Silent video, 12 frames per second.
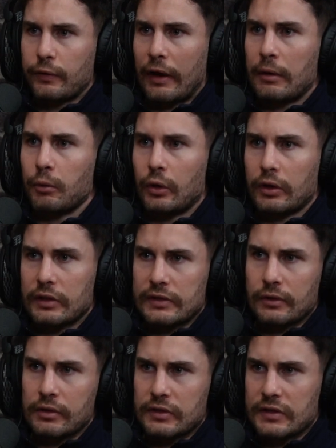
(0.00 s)
framework. It's
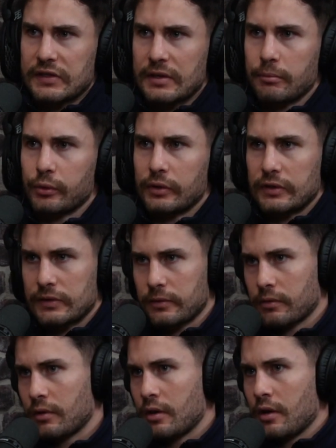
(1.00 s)
not as simple as
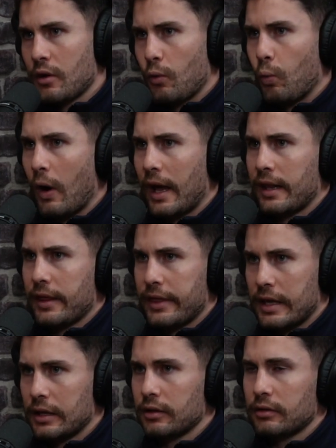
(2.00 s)
one
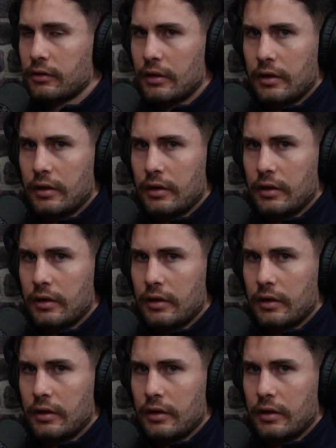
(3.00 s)
thing.